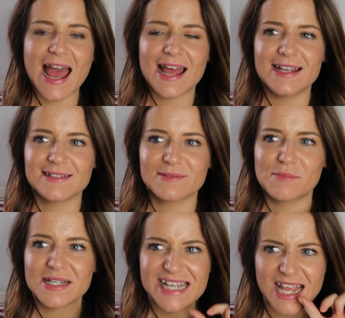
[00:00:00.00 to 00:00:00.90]
and
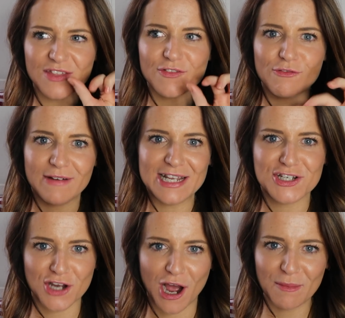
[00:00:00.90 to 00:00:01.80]
my teeth feel really
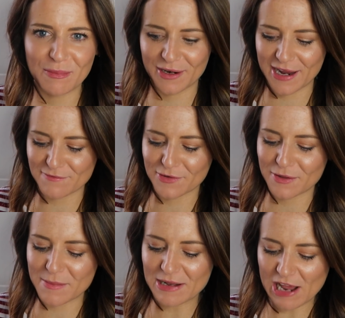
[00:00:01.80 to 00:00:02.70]
sharp when I haven't got
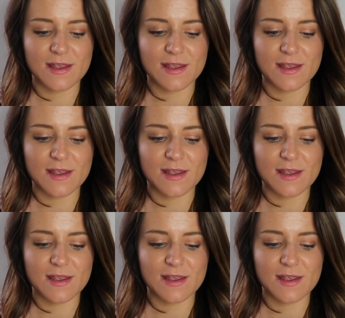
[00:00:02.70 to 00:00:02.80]
them in.